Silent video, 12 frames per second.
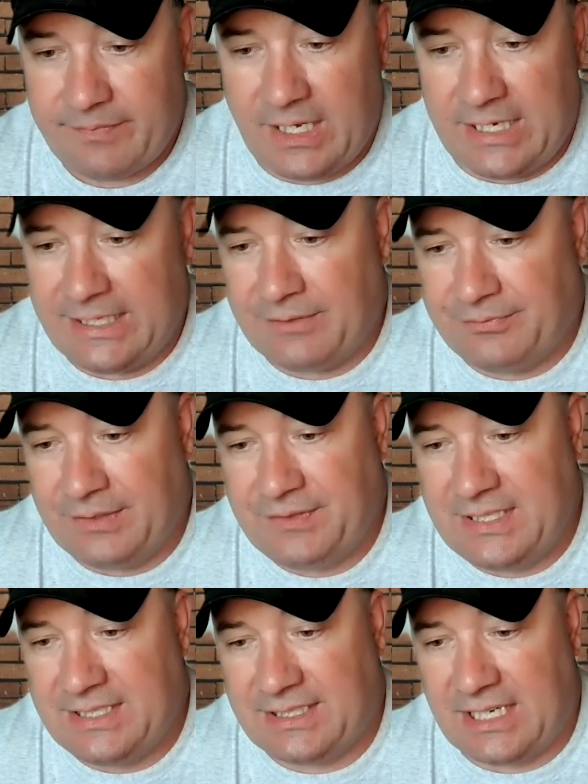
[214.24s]
Well, he had
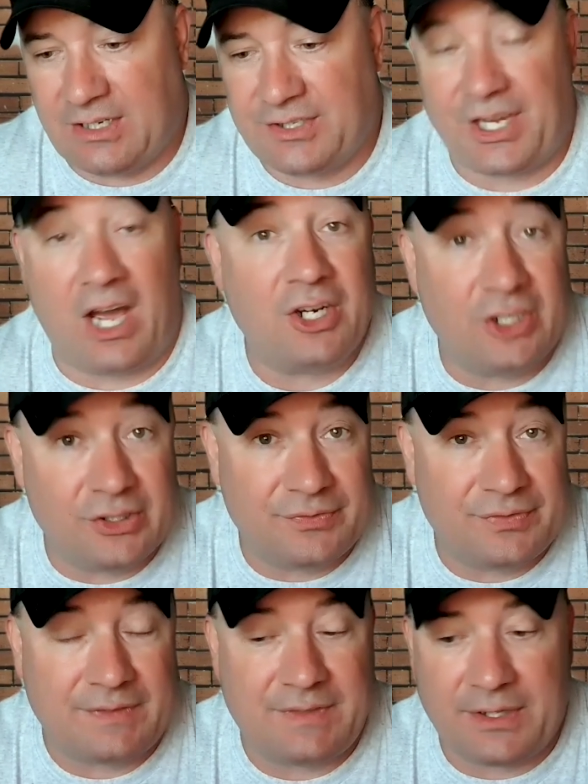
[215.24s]
15 carries,
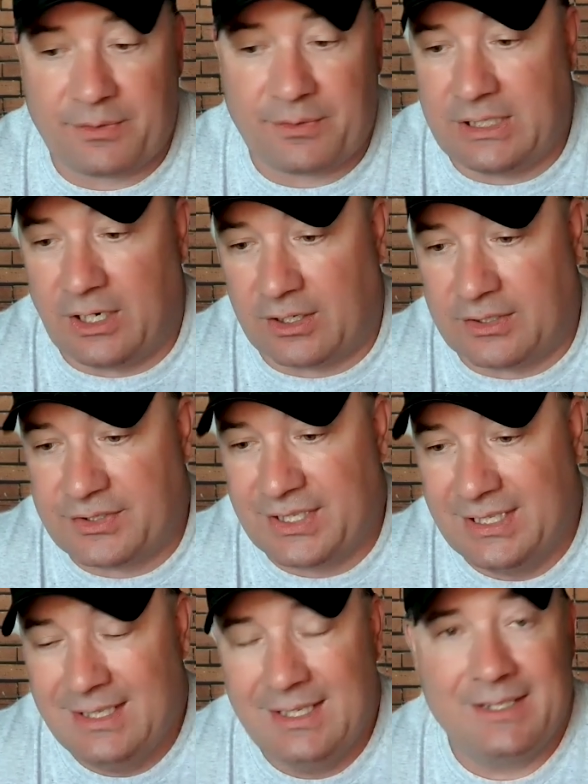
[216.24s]
153 yards.
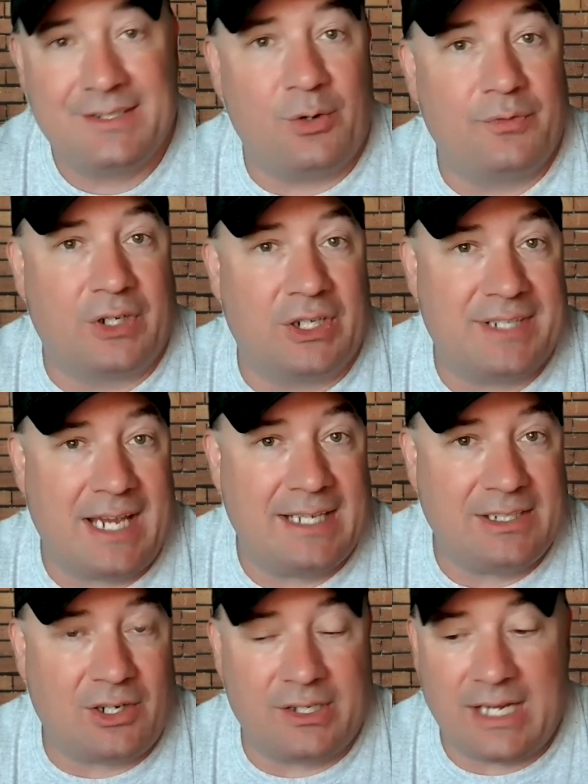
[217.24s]
It's over a
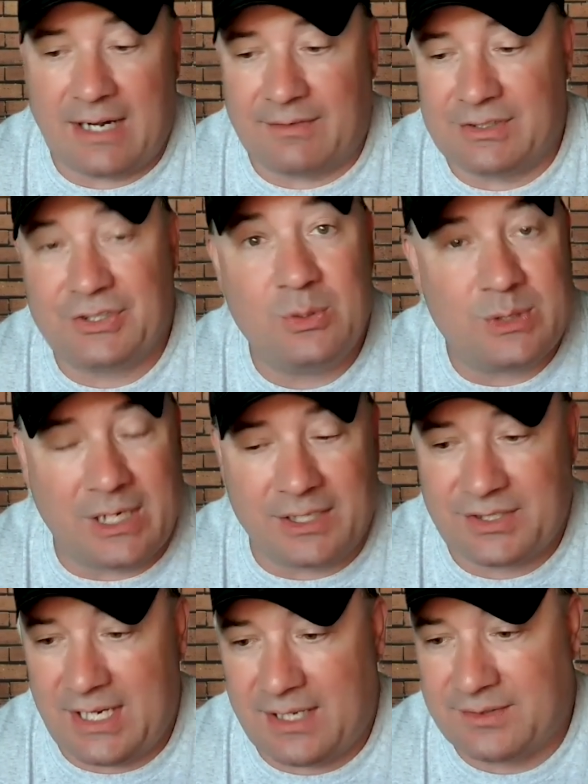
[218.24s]
10-yard average, 2
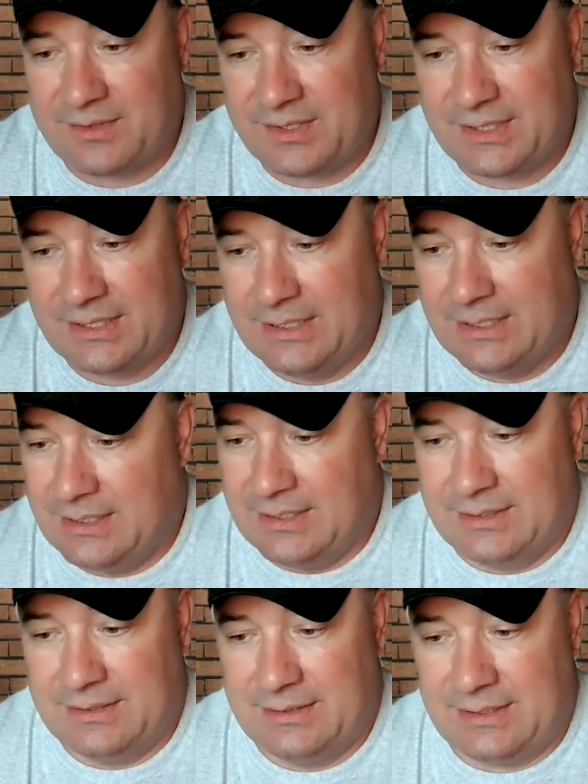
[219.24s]
touchdowns.
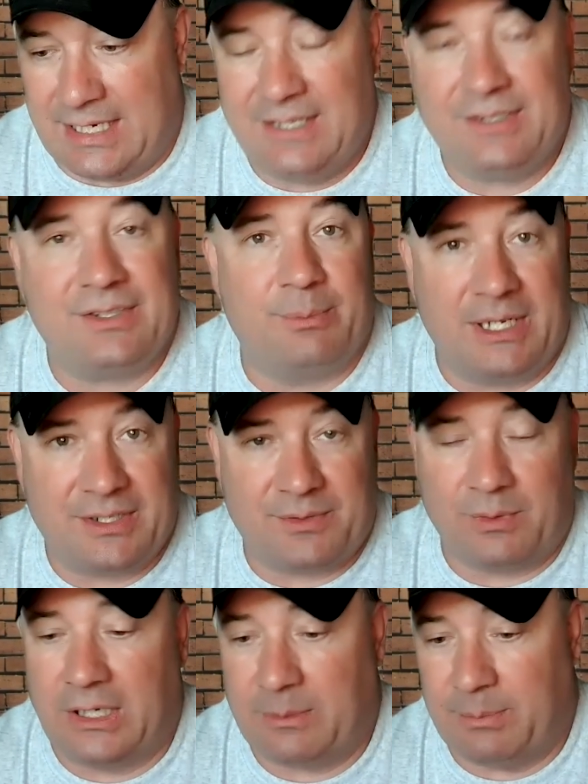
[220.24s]
He's your best
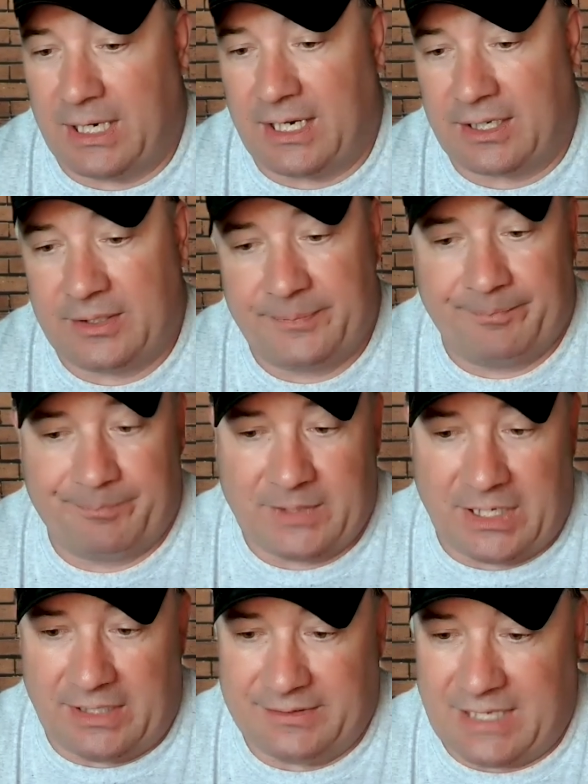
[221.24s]
running back.
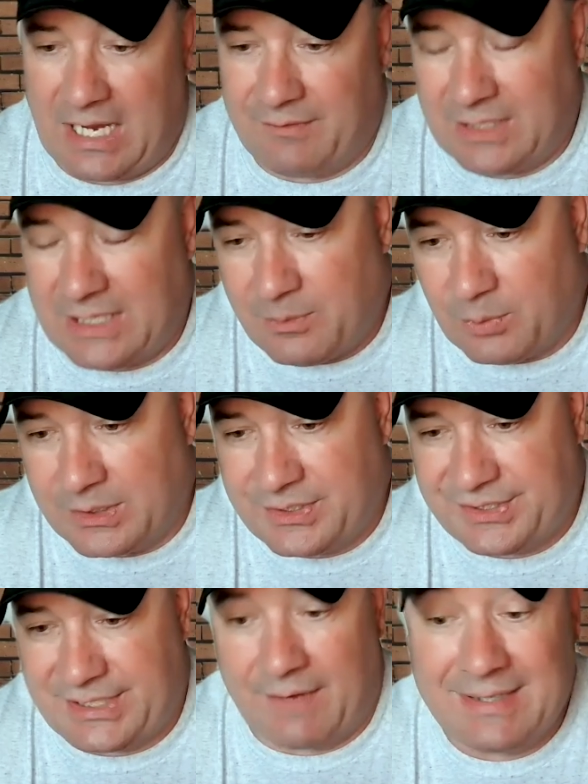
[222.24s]
Donovan
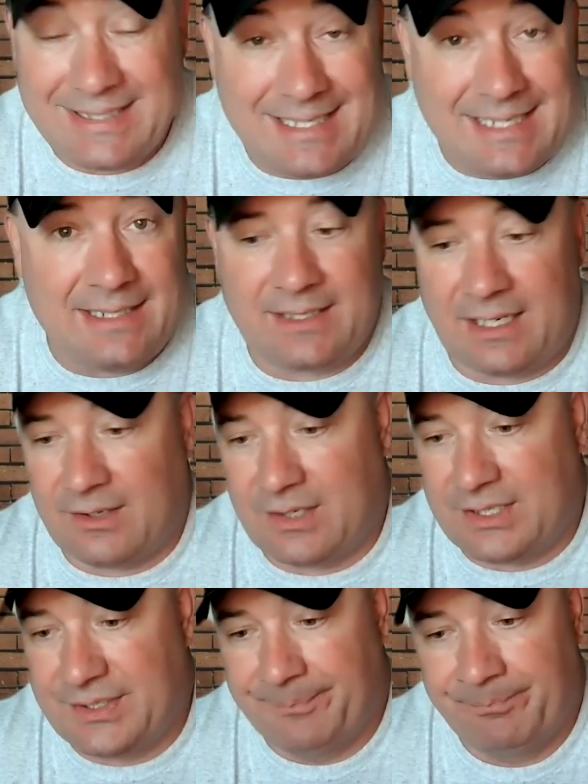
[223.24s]
Edwards, 17
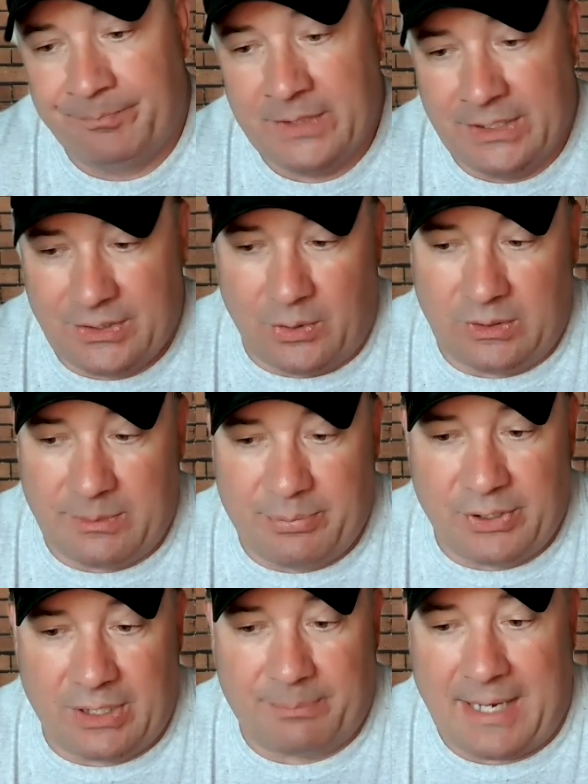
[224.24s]
carries, could only
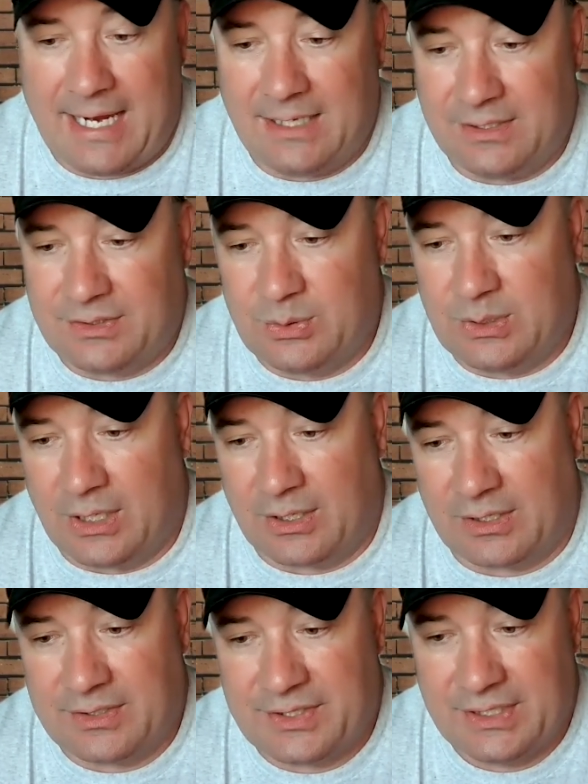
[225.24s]
put up 82
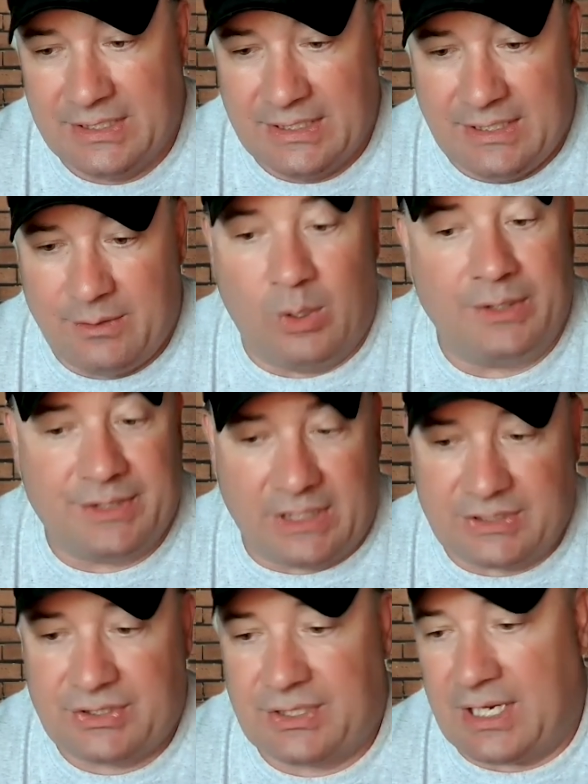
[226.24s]
yards, 1
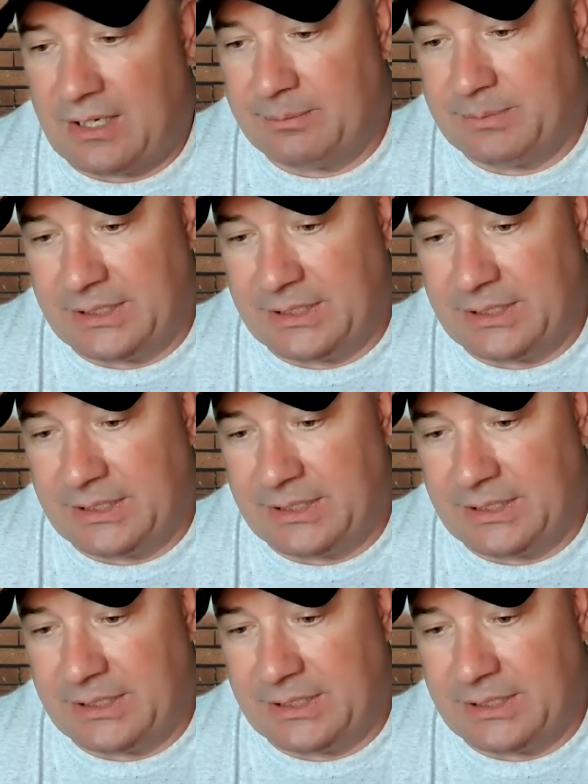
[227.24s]
touchdown.